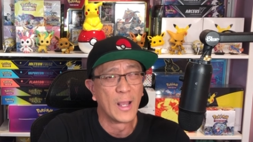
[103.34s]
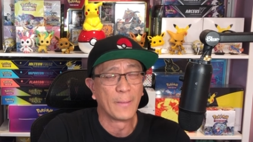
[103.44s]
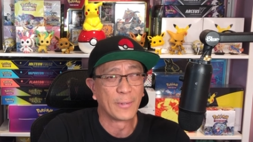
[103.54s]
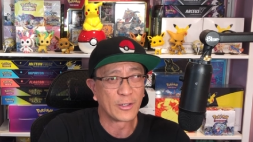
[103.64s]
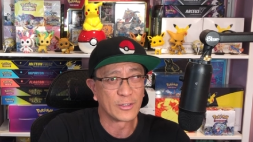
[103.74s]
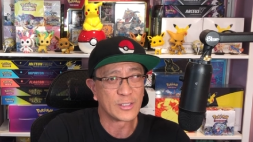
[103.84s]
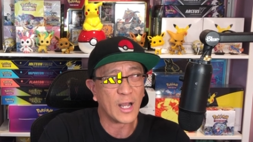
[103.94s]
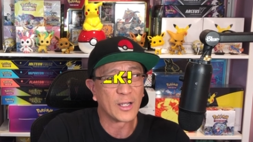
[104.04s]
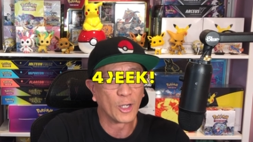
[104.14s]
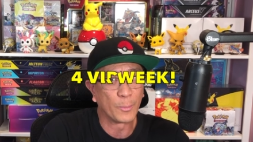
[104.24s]
because
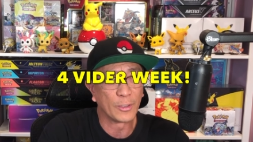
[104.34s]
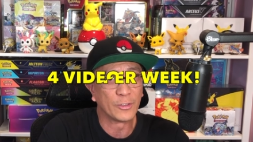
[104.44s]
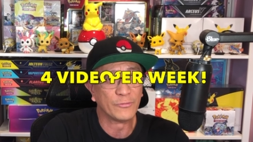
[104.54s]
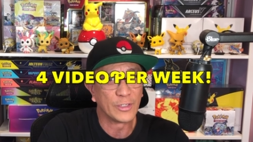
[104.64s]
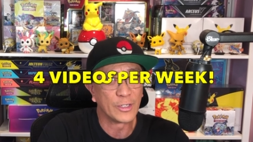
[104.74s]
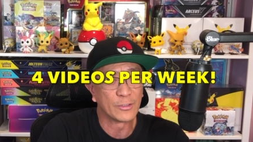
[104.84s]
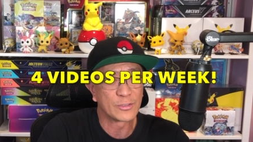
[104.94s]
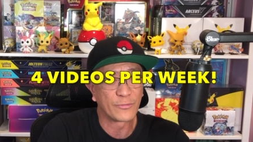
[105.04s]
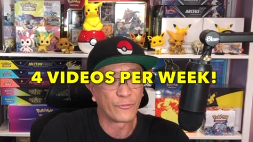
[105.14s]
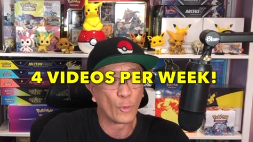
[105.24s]
I upload videos
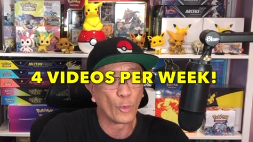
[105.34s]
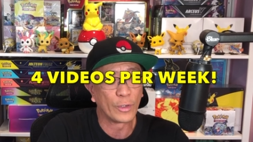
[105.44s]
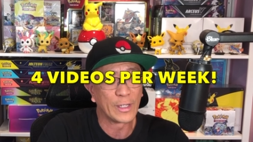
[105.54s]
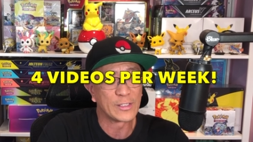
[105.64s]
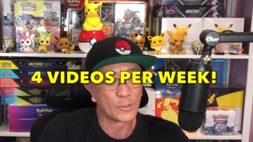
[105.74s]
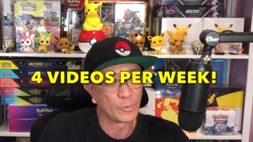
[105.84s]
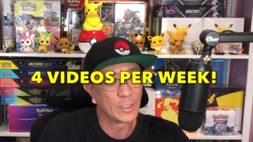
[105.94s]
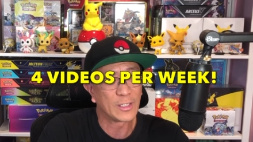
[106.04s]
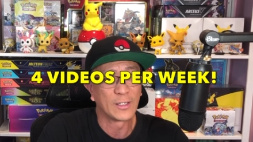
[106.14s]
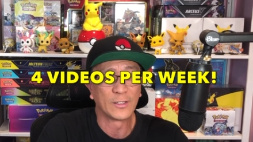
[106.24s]
four days a
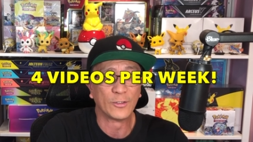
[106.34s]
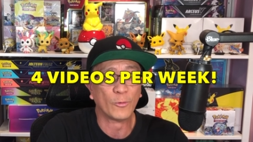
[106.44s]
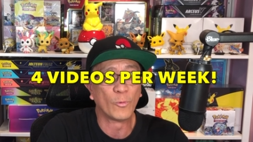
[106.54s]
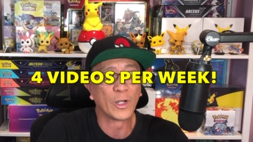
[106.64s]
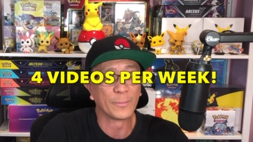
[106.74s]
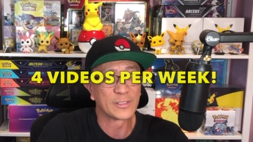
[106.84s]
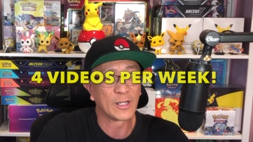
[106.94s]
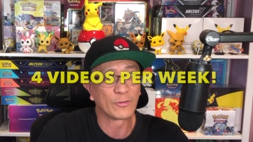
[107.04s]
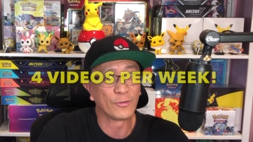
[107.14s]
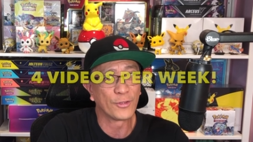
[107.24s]
week. You don't want to miss out on